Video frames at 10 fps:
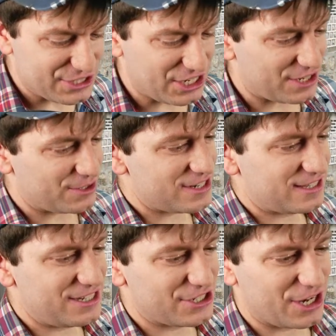and
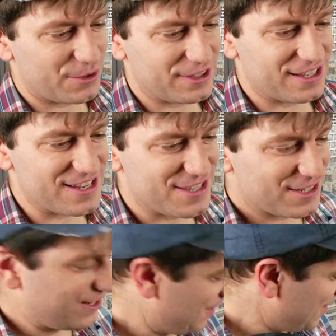generously share with us,
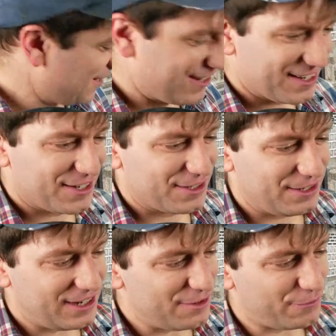
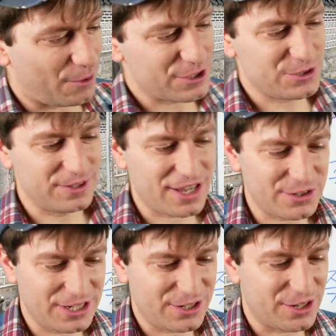looking forward to
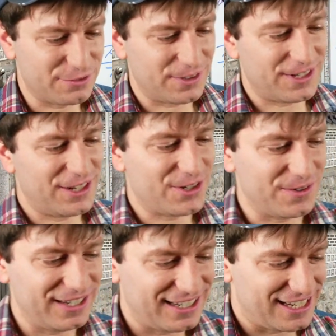another year of learning
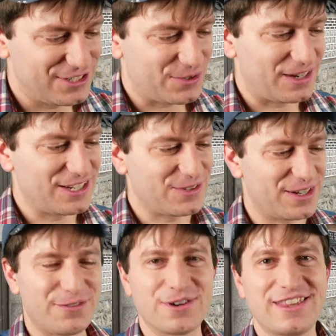Korean in
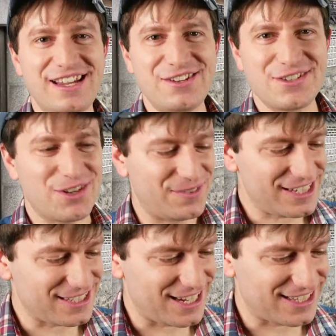2024. Thank you so
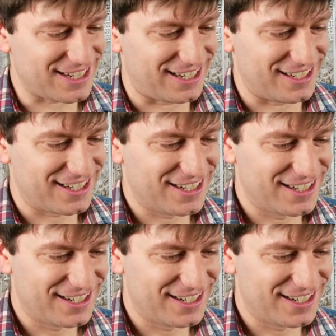much, Lexica.